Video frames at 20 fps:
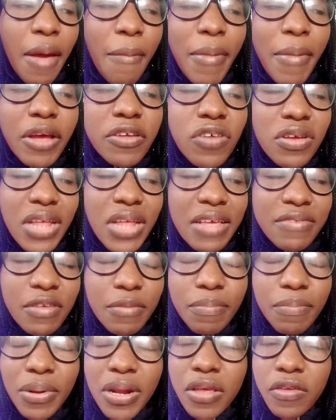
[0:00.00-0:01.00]
Make sure it has
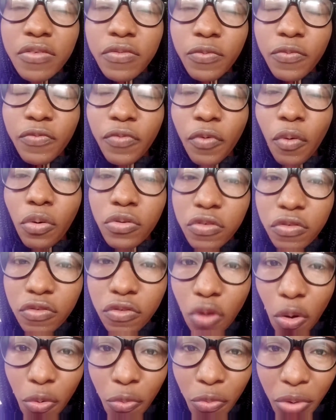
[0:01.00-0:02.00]
a place for
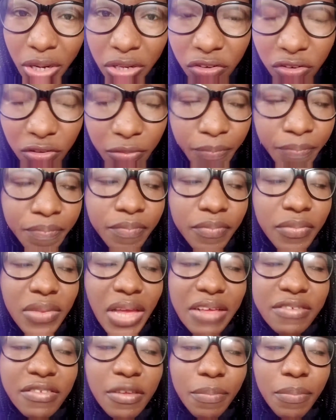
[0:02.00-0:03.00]
storage,
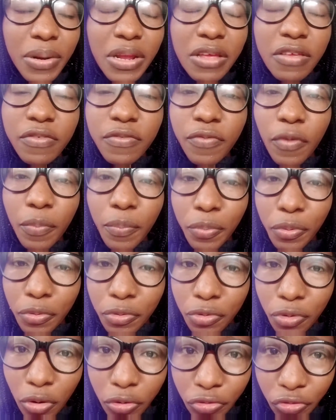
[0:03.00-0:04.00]
it has a place for
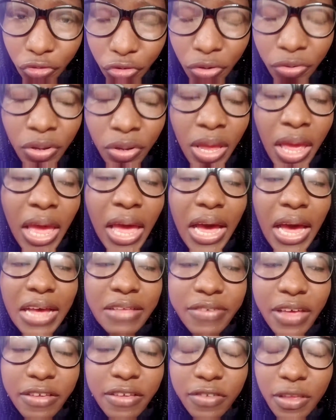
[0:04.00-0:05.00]
production,
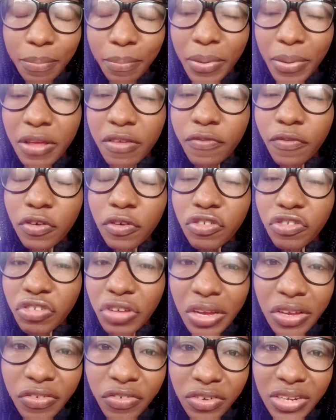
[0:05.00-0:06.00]
and it has a place for
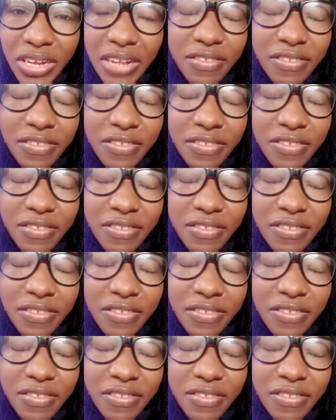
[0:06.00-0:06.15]
changing.